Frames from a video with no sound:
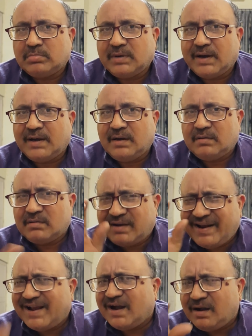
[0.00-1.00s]
in
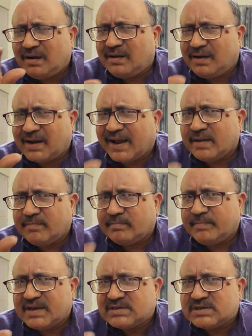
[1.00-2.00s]
real
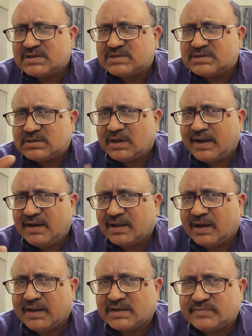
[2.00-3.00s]
time basis
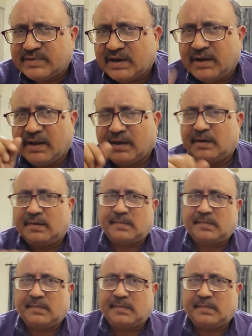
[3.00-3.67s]
intelligence with India.